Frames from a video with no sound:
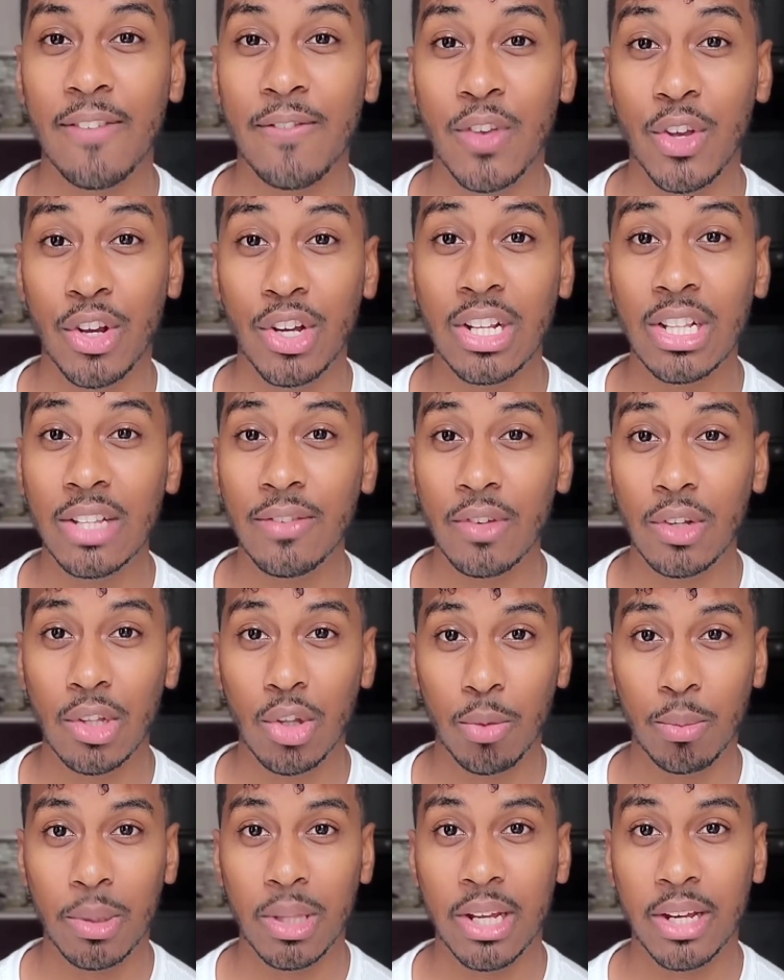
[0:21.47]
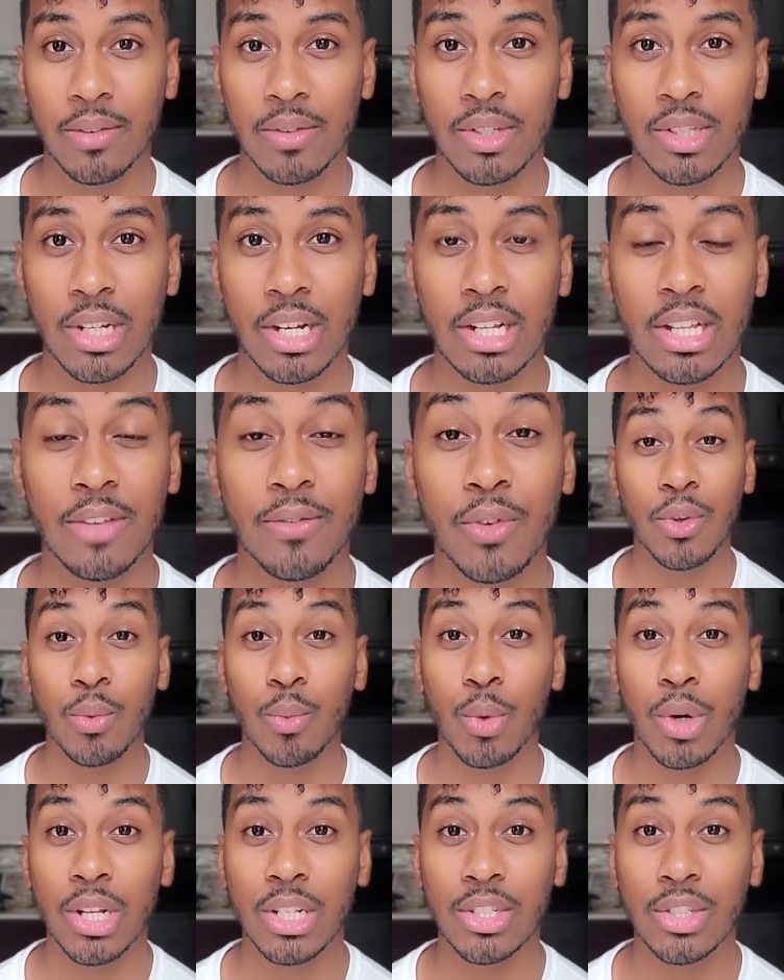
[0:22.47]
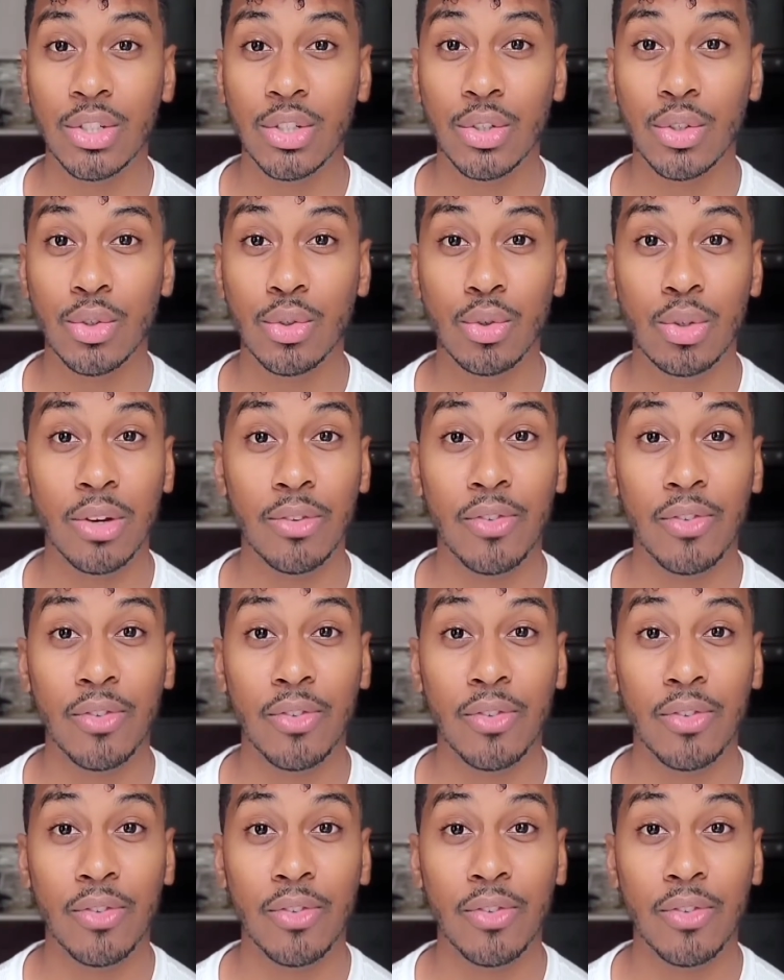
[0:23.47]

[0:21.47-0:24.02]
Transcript: If you're going to live a global lifestyle, if you want to